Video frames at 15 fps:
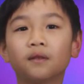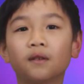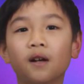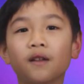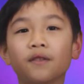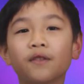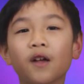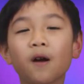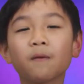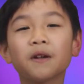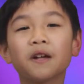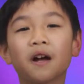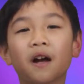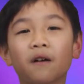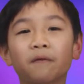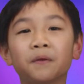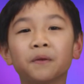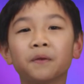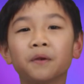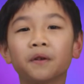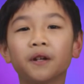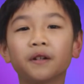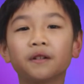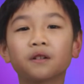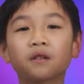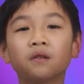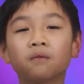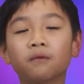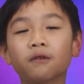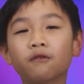And there we have it.
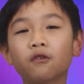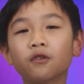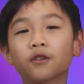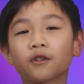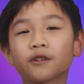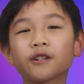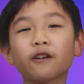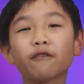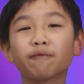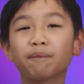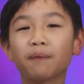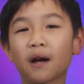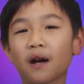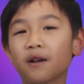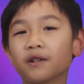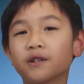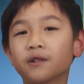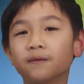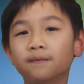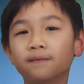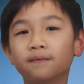We've got the chef badge.